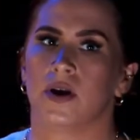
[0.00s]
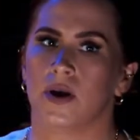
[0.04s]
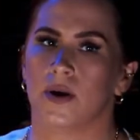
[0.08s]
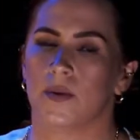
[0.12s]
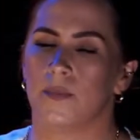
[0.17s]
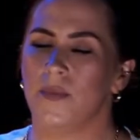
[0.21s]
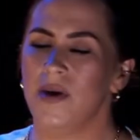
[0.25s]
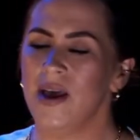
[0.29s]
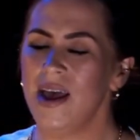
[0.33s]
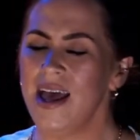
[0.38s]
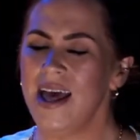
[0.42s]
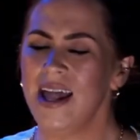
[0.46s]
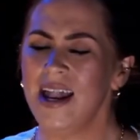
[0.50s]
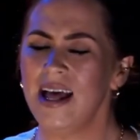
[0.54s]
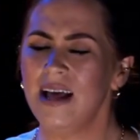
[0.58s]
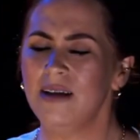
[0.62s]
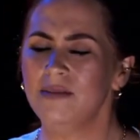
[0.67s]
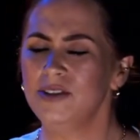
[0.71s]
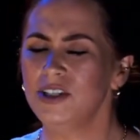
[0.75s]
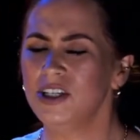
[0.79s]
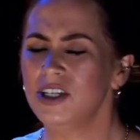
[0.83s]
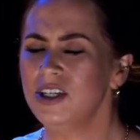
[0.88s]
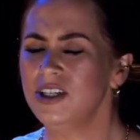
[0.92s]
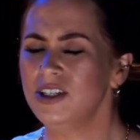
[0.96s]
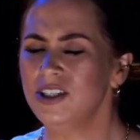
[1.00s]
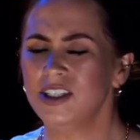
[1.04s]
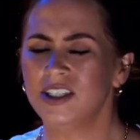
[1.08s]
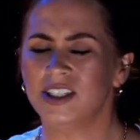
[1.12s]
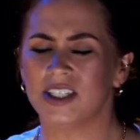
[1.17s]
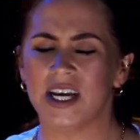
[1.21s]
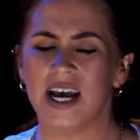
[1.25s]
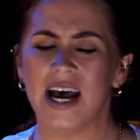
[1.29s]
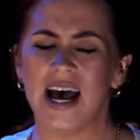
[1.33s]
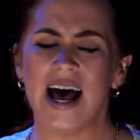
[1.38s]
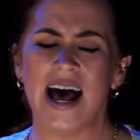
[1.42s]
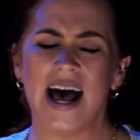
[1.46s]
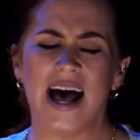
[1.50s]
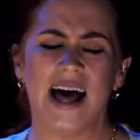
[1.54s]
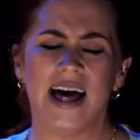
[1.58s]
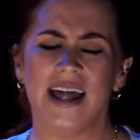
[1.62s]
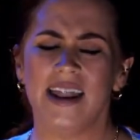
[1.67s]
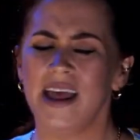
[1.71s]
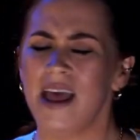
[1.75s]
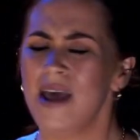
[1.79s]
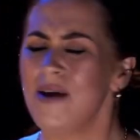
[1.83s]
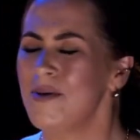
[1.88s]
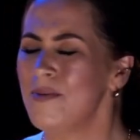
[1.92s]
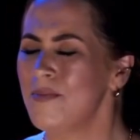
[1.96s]
Man, I'm just
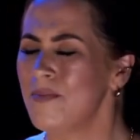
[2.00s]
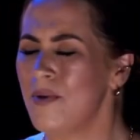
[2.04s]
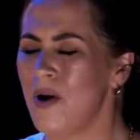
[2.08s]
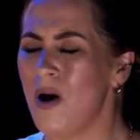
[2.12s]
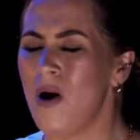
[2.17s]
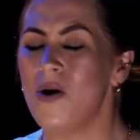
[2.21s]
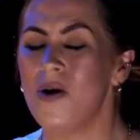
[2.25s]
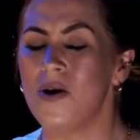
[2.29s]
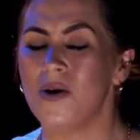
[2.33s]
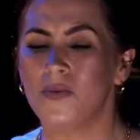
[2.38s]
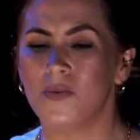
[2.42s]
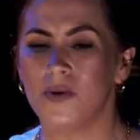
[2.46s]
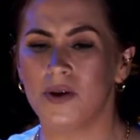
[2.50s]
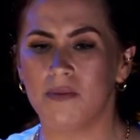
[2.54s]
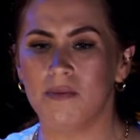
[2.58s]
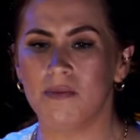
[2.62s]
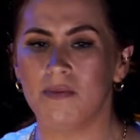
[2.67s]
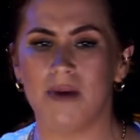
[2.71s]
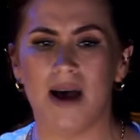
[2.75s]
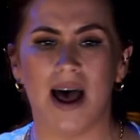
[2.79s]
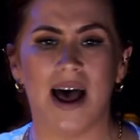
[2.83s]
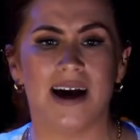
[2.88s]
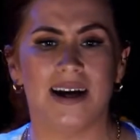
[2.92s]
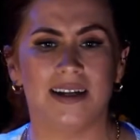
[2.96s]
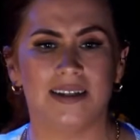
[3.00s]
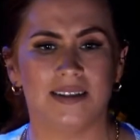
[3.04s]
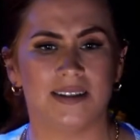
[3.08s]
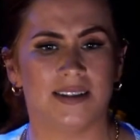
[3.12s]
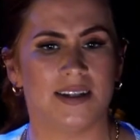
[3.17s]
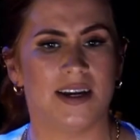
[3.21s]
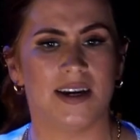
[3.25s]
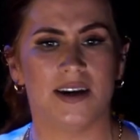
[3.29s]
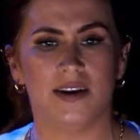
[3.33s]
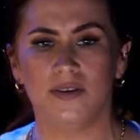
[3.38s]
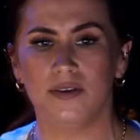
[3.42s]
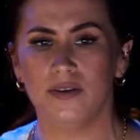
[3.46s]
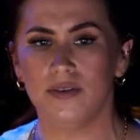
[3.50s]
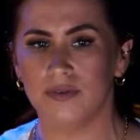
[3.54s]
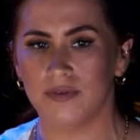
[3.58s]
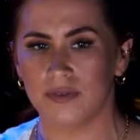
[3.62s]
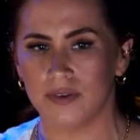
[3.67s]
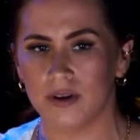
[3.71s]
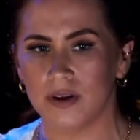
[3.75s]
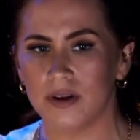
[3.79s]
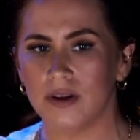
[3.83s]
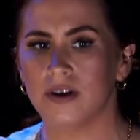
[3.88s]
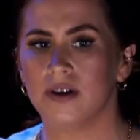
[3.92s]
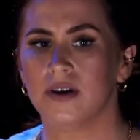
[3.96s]
tired and bored with myself.
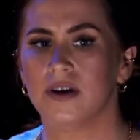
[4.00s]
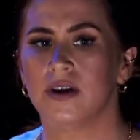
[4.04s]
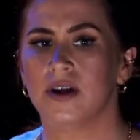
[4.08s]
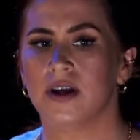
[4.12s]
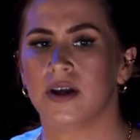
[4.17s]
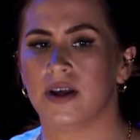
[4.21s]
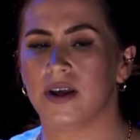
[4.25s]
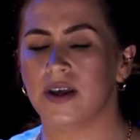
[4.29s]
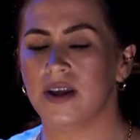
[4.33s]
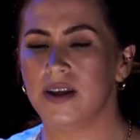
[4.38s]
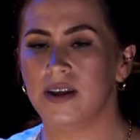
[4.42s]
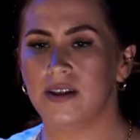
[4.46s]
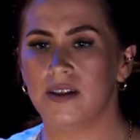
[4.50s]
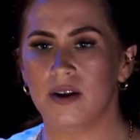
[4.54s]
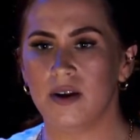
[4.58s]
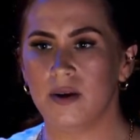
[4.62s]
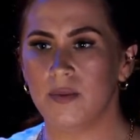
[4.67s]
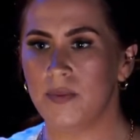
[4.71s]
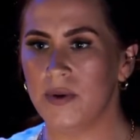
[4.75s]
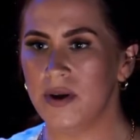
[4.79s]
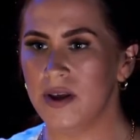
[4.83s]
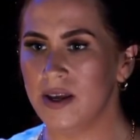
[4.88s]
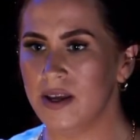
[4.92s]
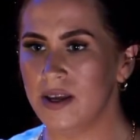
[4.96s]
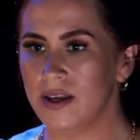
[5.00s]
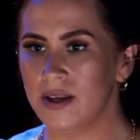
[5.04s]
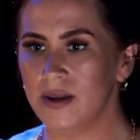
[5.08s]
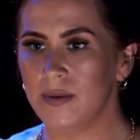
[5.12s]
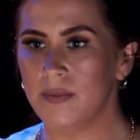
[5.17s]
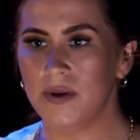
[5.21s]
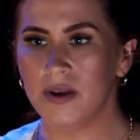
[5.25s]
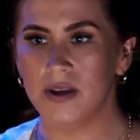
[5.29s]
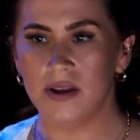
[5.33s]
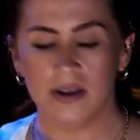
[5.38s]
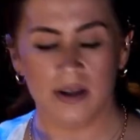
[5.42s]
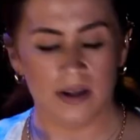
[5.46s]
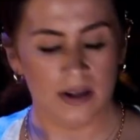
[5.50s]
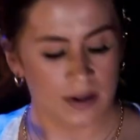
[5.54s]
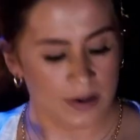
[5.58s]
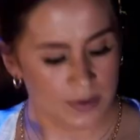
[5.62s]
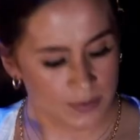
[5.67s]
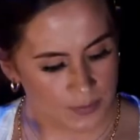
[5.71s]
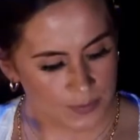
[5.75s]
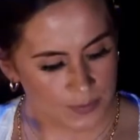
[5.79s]
Hey there, baby,